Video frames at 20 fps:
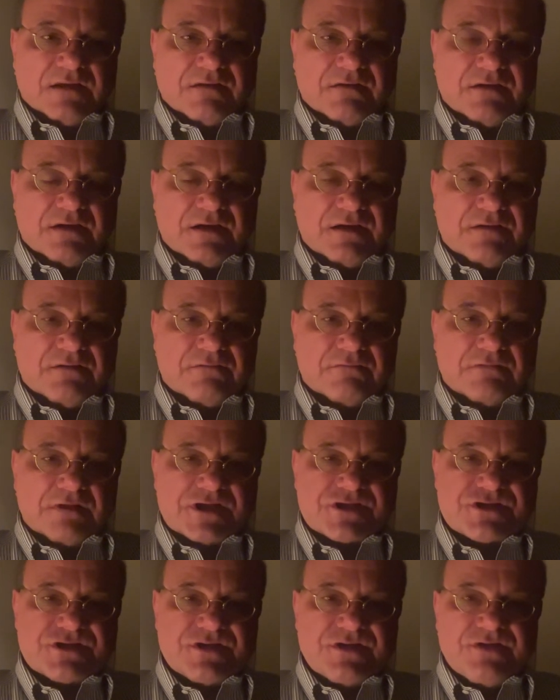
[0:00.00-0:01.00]

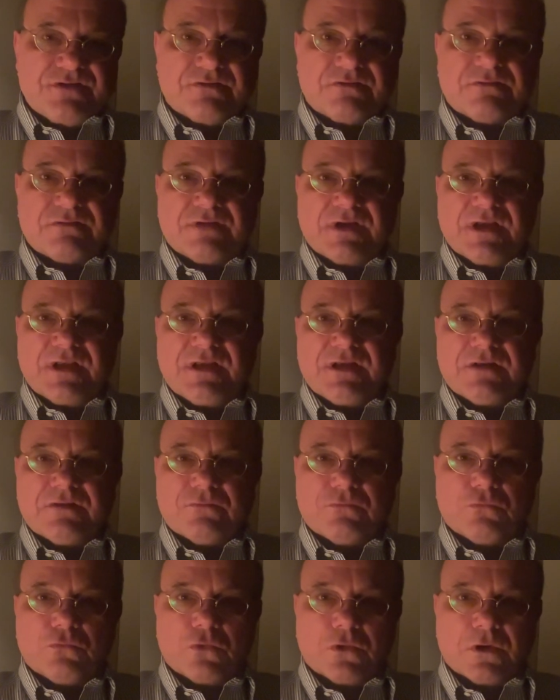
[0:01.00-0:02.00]

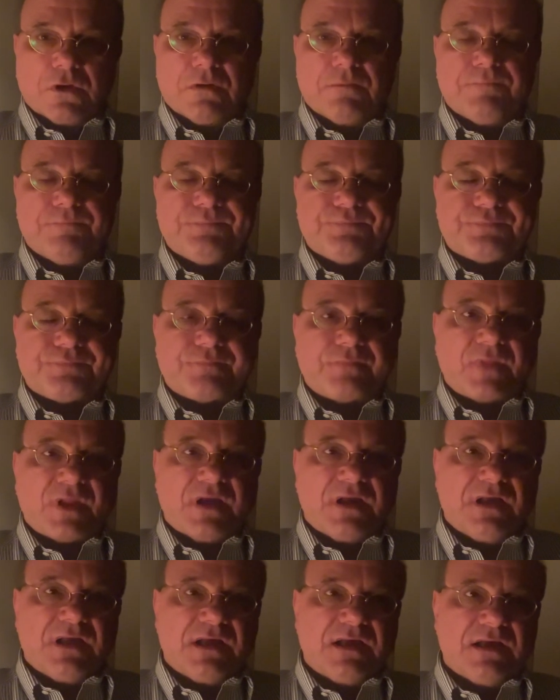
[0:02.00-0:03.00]
Russian-Ukrainian war
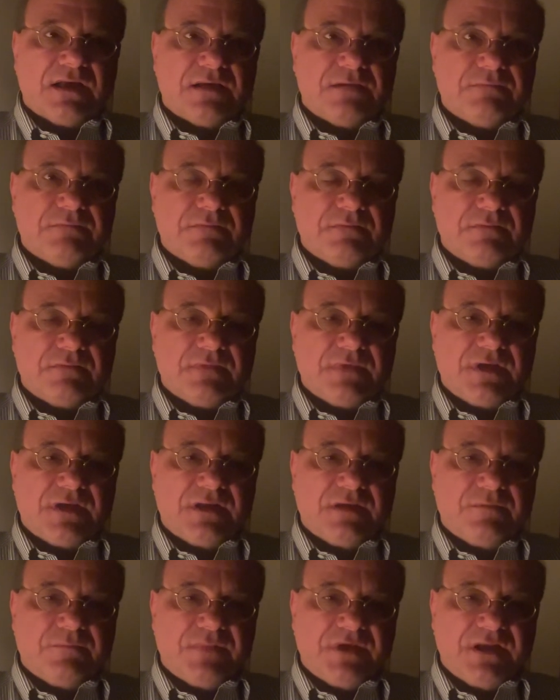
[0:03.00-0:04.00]
in
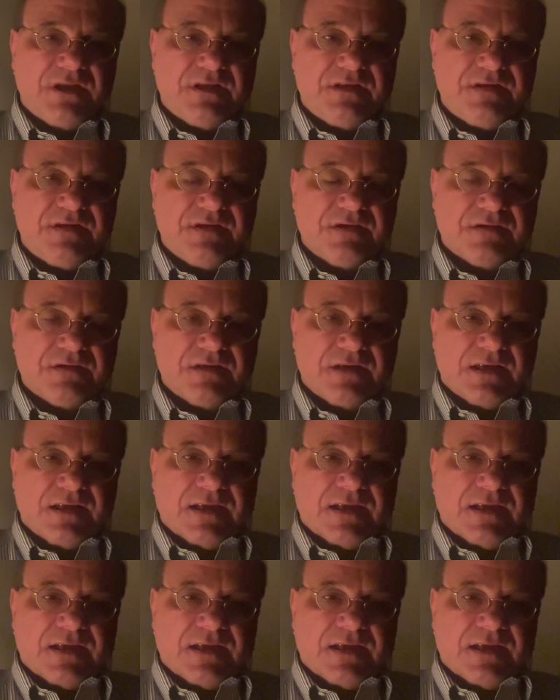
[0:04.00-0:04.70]
a minute here,